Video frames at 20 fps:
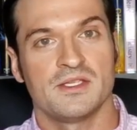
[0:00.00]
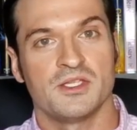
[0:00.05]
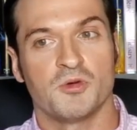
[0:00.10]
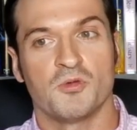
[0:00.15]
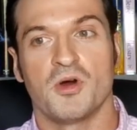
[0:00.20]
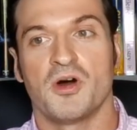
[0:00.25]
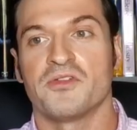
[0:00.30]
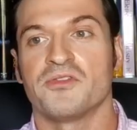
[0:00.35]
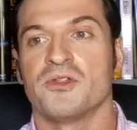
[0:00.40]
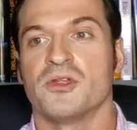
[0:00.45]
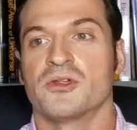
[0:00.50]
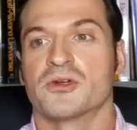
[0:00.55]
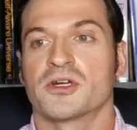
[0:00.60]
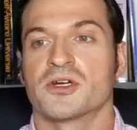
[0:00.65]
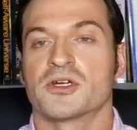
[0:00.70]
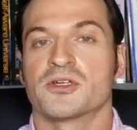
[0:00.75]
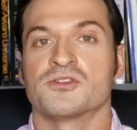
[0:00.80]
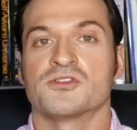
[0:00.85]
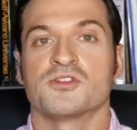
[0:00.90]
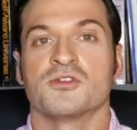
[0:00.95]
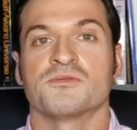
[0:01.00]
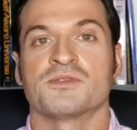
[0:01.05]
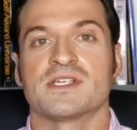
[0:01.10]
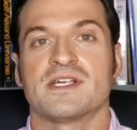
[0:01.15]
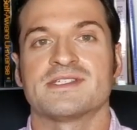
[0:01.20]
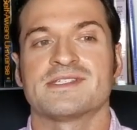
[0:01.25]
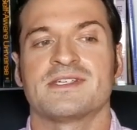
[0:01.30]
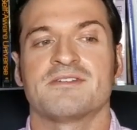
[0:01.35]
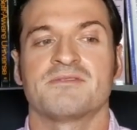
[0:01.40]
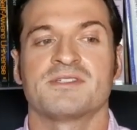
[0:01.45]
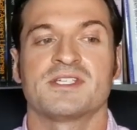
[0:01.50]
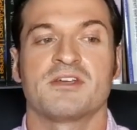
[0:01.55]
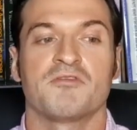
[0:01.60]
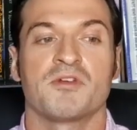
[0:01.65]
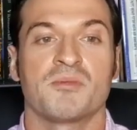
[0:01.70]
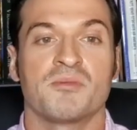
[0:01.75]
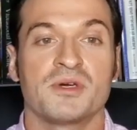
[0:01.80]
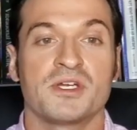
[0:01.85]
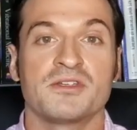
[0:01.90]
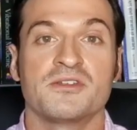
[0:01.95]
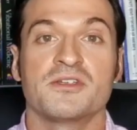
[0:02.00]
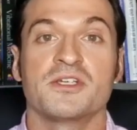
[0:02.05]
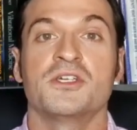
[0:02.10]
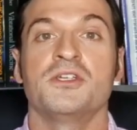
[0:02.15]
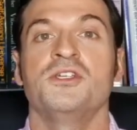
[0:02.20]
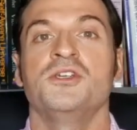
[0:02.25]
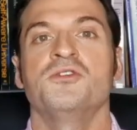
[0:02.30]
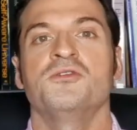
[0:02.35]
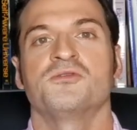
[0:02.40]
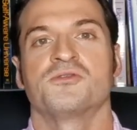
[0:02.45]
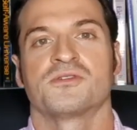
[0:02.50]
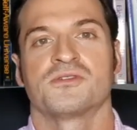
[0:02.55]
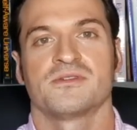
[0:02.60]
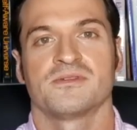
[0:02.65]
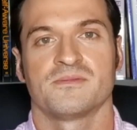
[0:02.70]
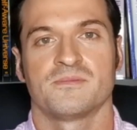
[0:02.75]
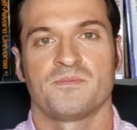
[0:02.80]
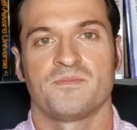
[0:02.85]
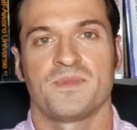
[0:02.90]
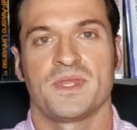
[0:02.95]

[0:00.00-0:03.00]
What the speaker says: The wealth no longer consumes us, and instead we put it to good use.